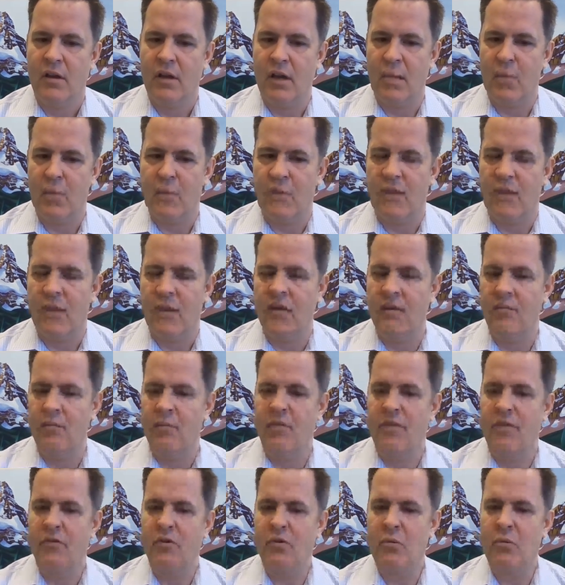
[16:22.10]
But then
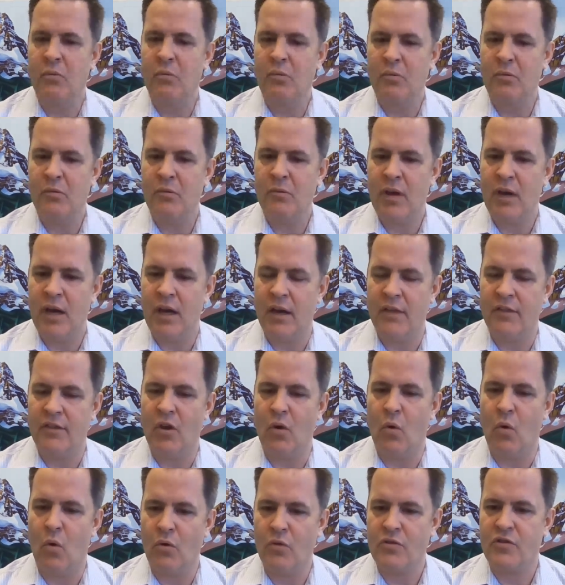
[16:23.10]
through the
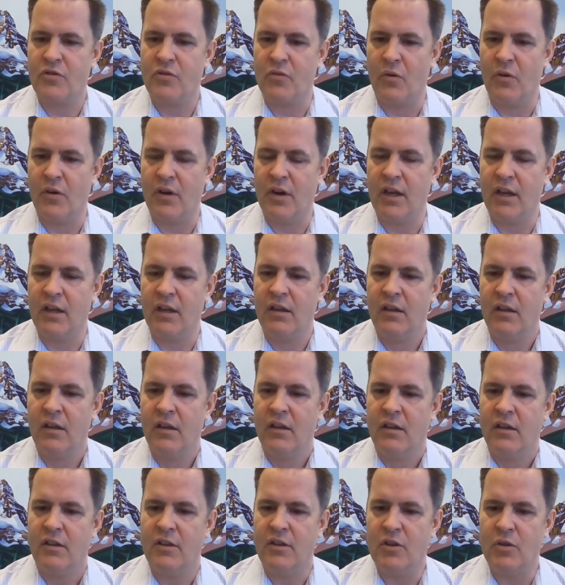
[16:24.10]
ore sorting,
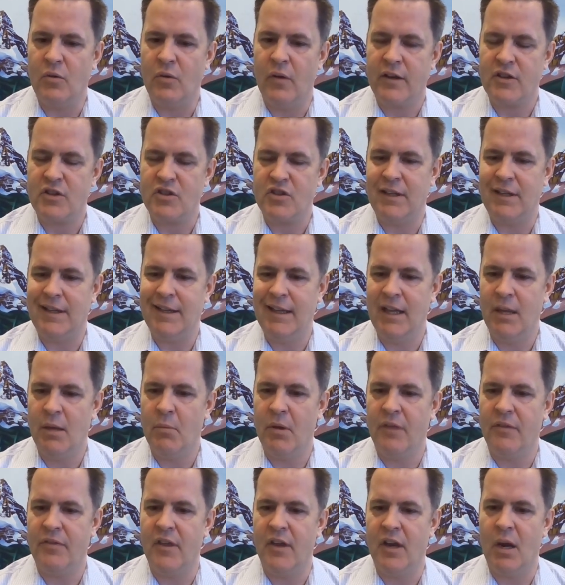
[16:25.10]
you actually
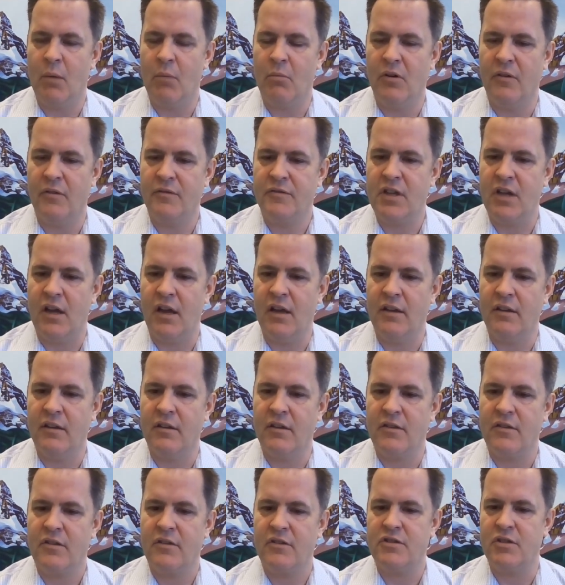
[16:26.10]
limit the number of
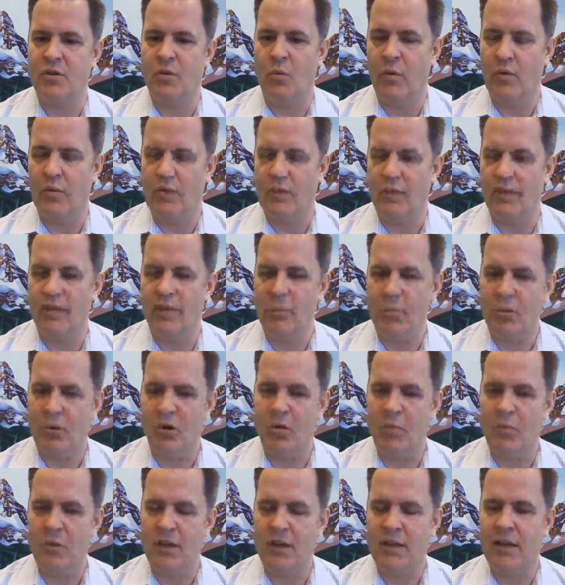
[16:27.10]
tons to within the
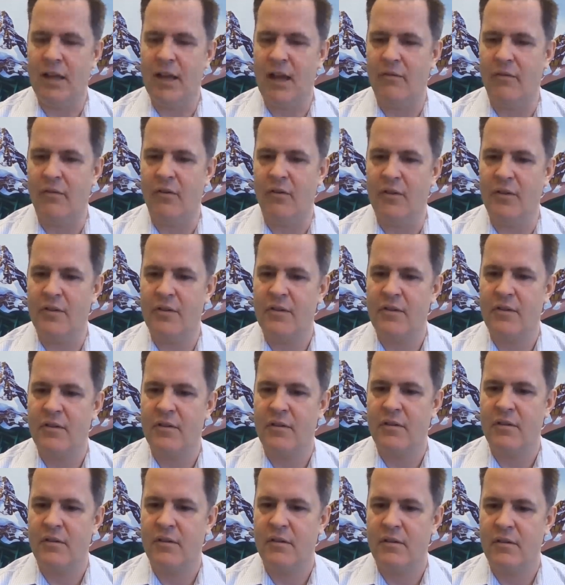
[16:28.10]
permitted levels
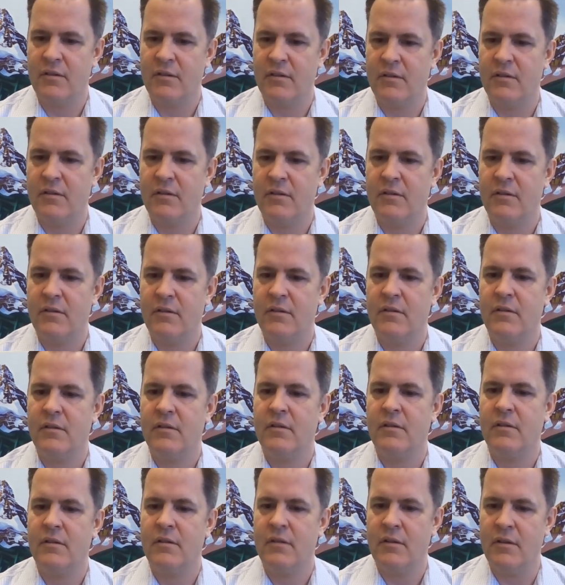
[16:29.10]

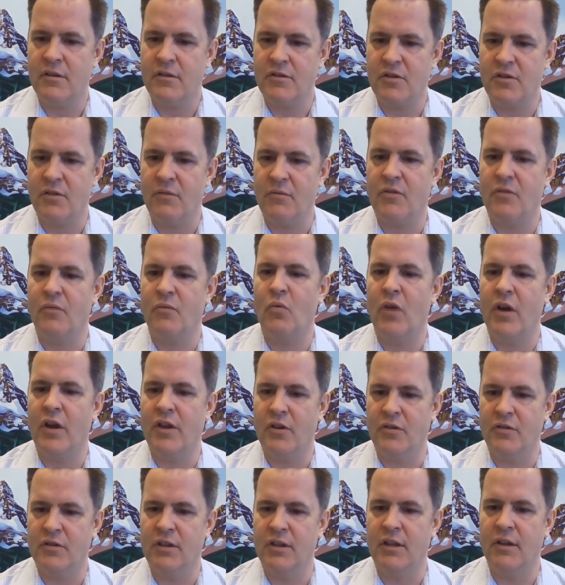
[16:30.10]
in terms of what
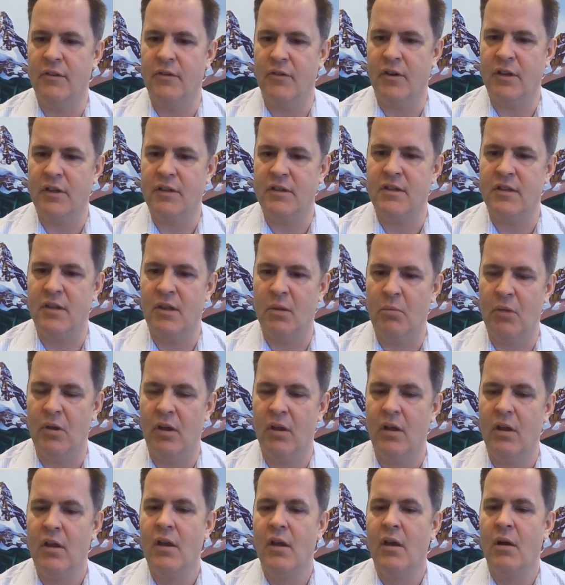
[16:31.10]
you're delivering to the
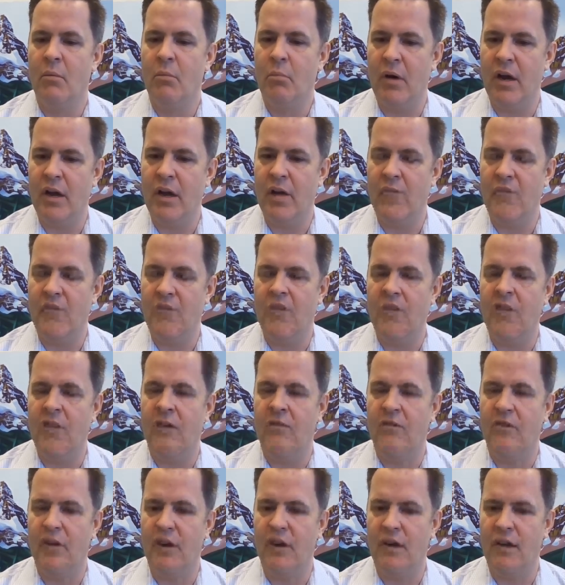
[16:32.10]
mill, but you're
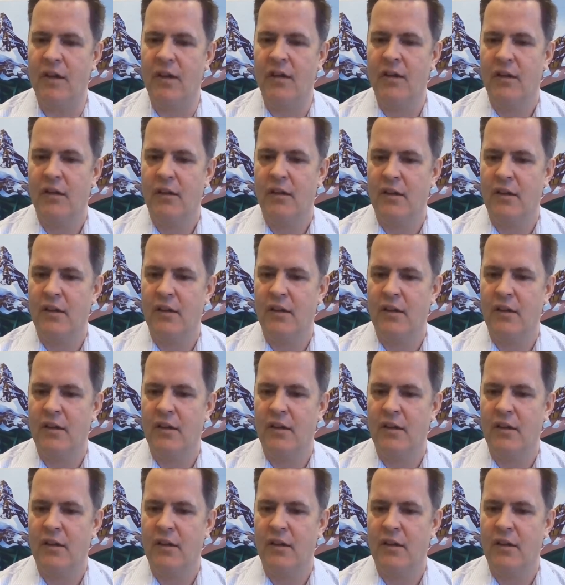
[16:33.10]
delivering,